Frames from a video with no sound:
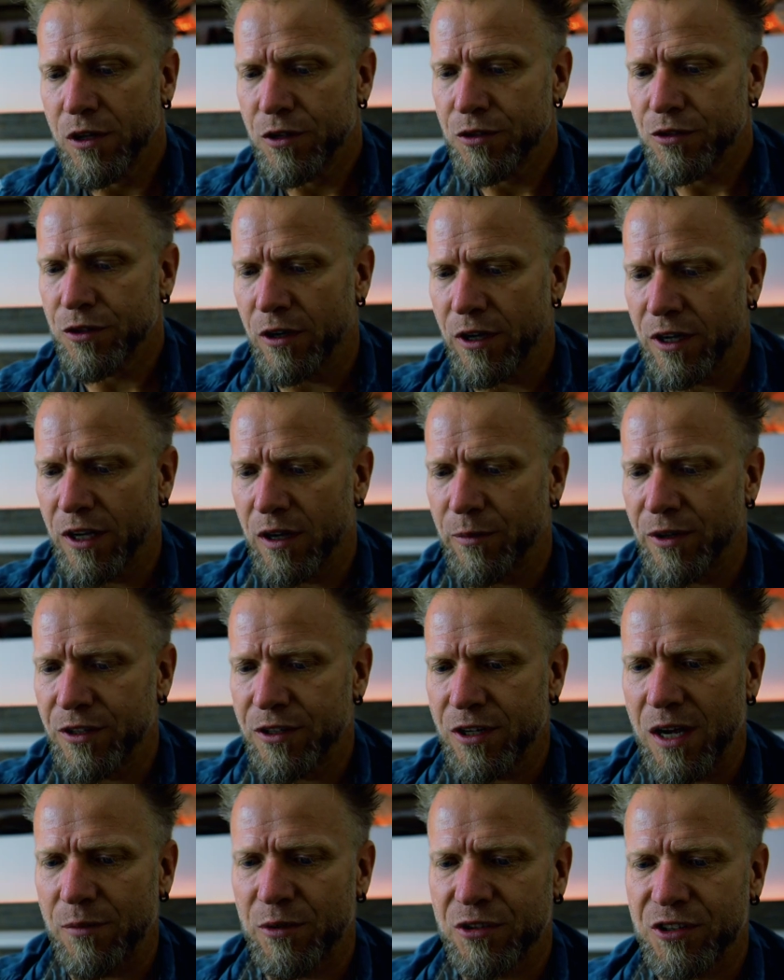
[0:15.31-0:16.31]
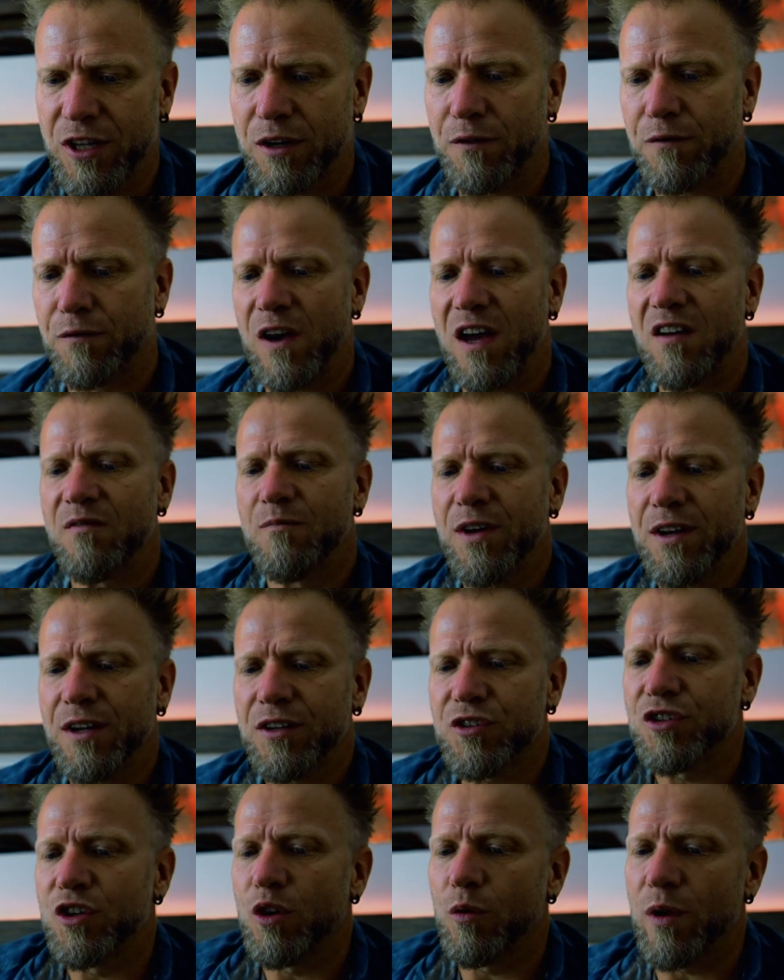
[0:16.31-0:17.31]
So I got my timer set at 5
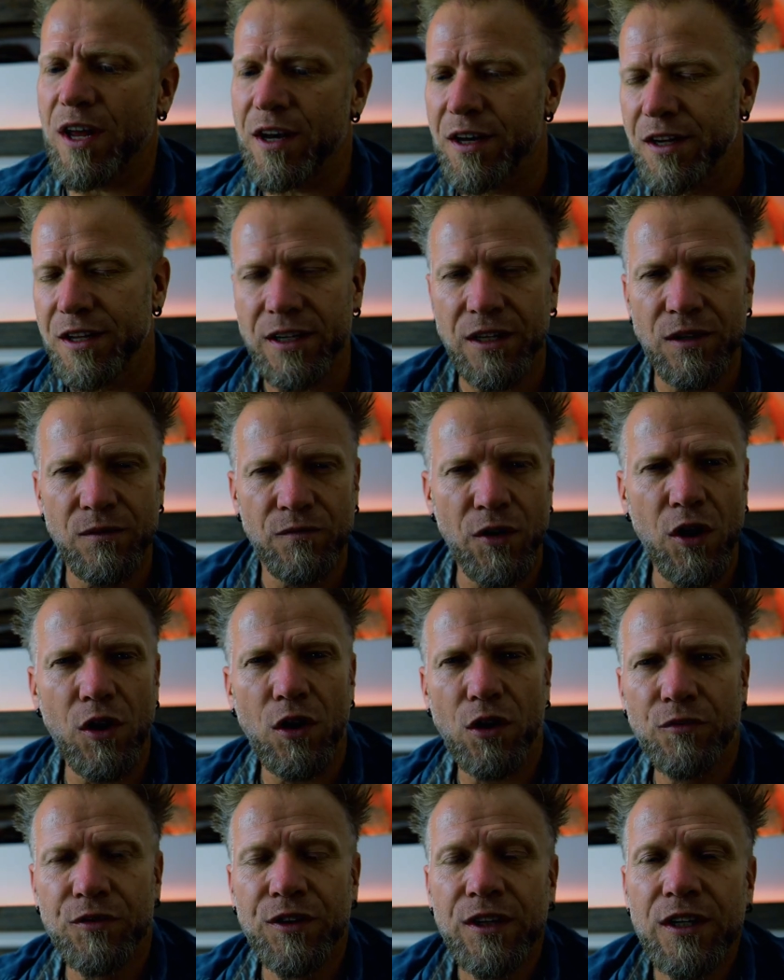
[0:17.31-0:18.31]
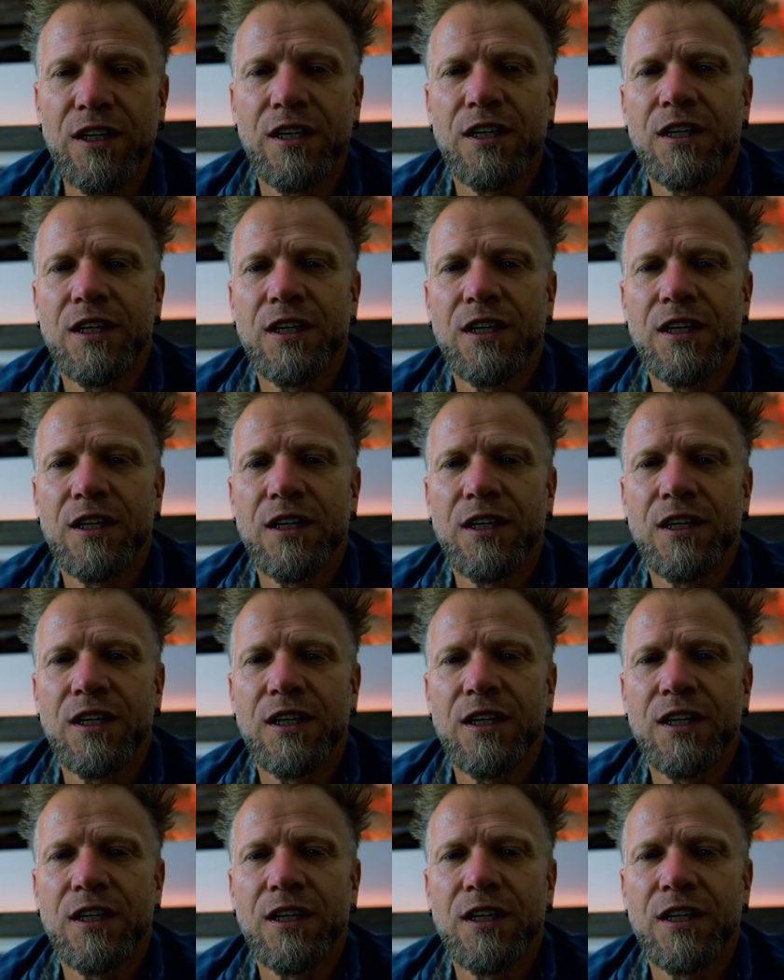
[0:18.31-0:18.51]
minutes, no editing involved.